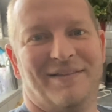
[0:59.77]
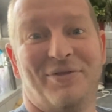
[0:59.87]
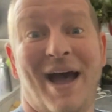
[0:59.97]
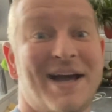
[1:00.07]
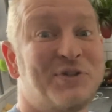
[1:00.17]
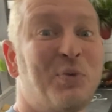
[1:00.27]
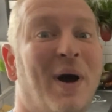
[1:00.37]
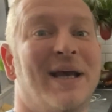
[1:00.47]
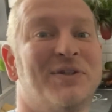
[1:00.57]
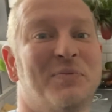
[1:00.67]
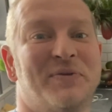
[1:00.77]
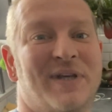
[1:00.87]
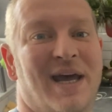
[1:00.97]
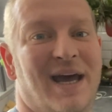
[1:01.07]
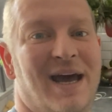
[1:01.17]
That's why he's
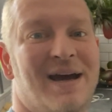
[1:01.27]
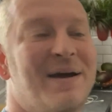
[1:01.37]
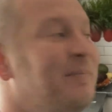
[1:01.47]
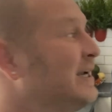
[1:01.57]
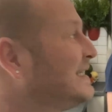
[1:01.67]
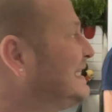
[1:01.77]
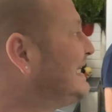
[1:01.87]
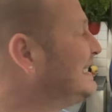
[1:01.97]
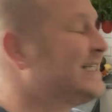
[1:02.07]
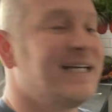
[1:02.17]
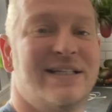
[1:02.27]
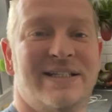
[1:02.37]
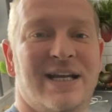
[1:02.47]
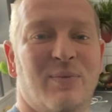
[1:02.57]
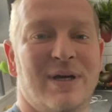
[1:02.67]
upset. Because he decided to
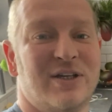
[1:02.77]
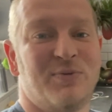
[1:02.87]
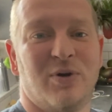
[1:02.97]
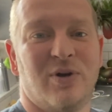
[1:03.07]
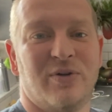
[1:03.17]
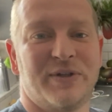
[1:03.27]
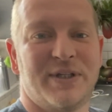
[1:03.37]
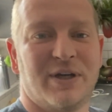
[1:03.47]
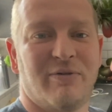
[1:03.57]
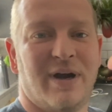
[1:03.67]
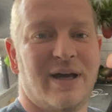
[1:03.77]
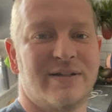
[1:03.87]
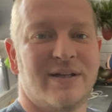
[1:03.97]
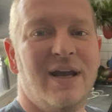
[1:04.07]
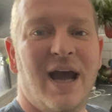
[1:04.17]
stay awake and smoke all the cigarettes.
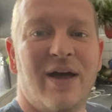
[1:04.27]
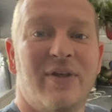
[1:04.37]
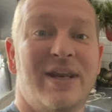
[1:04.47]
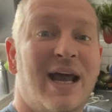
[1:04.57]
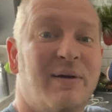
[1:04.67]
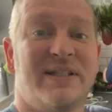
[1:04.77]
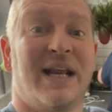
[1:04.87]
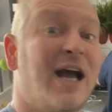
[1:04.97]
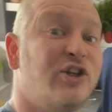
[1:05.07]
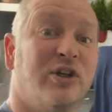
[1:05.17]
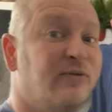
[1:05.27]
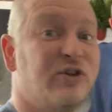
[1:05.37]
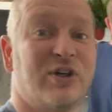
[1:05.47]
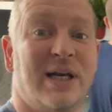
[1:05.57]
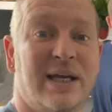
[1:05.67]
And then now he said, I should have
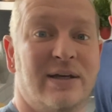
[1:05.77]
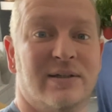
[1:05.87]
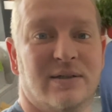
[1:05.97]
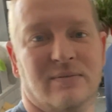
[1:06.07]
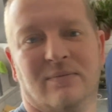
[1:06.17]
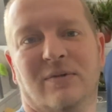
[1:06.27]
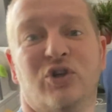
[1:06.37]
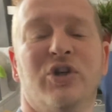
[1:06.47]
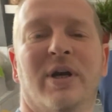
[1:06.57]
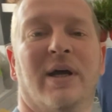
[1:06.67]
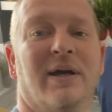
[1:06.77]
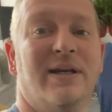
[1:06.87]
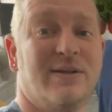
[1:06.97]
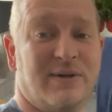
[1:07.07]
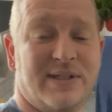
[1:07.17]
just cleaned. Shouldn't I? Is
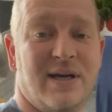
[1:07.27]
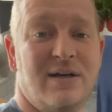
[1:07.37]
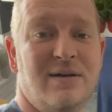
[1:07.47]
that what you're saying?